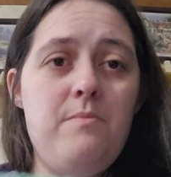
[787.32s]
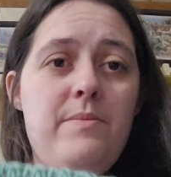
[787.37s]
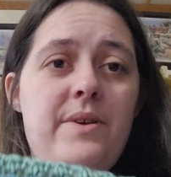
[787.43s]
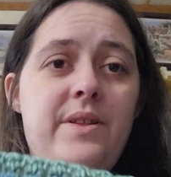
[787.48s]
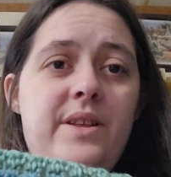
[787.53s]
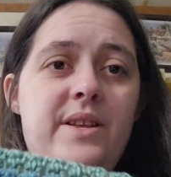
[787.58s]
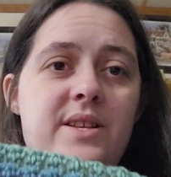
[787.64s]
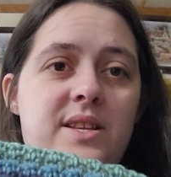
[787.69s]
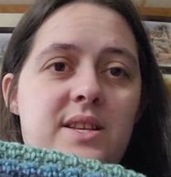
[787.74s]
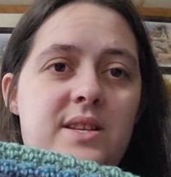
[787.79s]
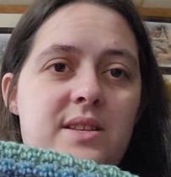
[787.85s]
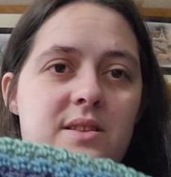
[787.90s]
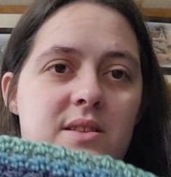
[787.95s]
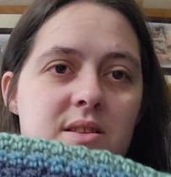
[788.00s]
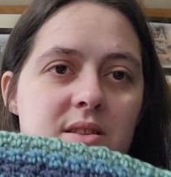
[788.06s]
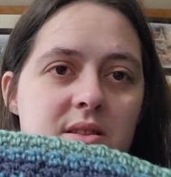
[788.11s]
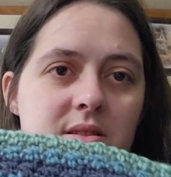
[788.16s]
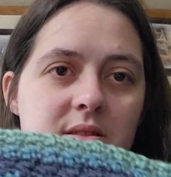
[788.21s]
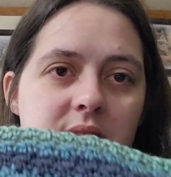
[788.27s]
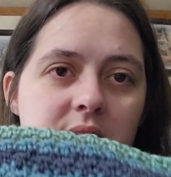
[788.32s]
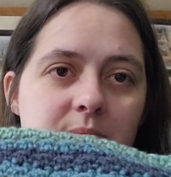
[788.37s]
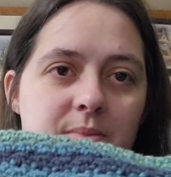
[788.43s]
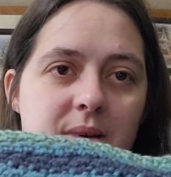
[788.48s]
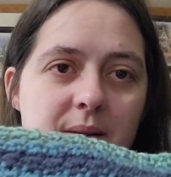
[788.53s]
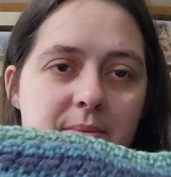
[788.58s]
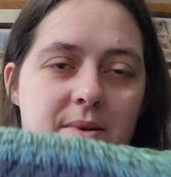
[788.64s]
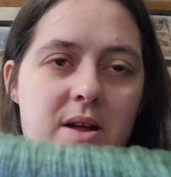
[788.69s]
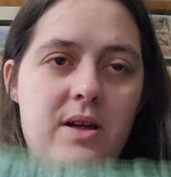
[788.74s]
But this is the
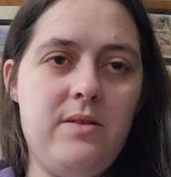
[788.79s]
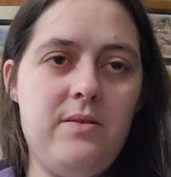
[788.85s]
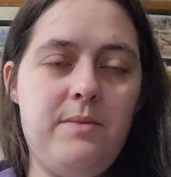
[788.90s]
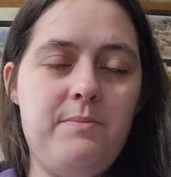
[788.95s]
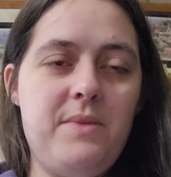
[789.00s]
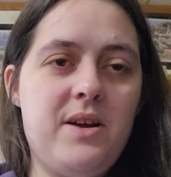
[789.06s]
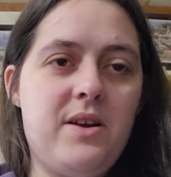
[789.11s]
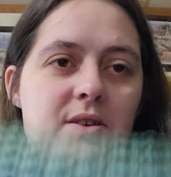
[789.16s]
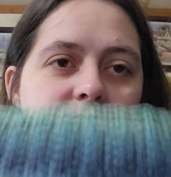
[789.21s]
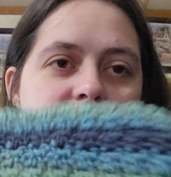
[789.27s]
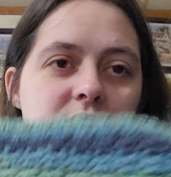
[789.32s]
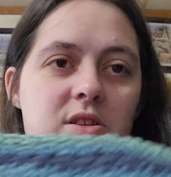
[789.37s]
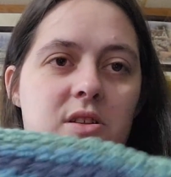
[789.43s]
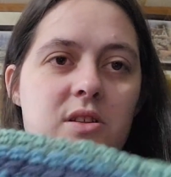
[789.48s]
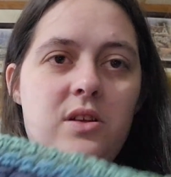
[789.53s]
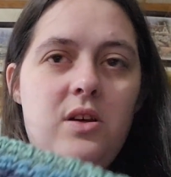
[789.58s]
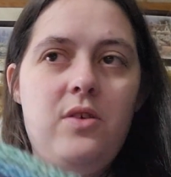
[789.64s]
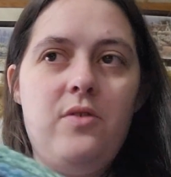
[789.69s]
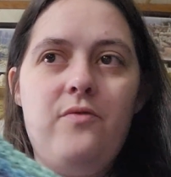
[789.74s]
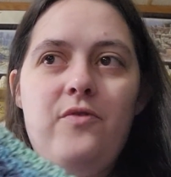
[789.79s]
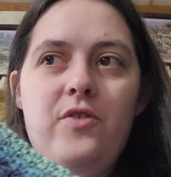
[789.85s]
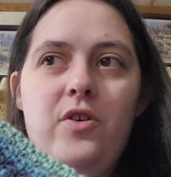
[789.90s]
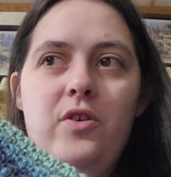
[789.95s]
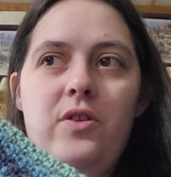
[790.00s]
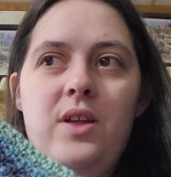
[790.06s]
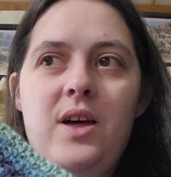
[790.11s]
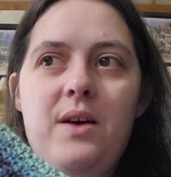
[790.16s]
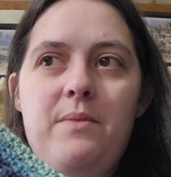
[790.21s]
background. I'm not going to show you the
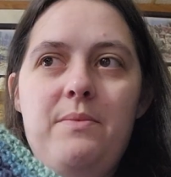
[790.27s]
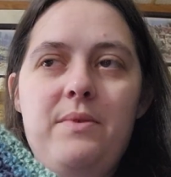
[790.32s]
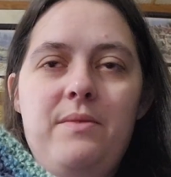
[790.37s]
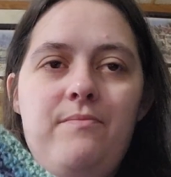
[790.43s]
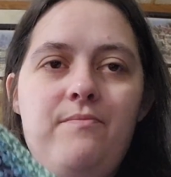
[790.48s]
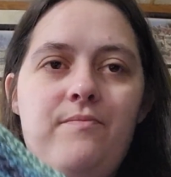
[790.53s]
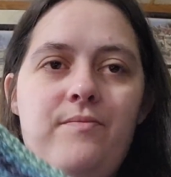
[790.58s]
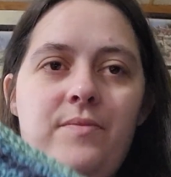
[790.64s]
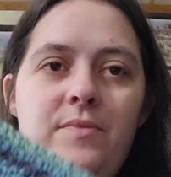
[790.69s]
fold out, but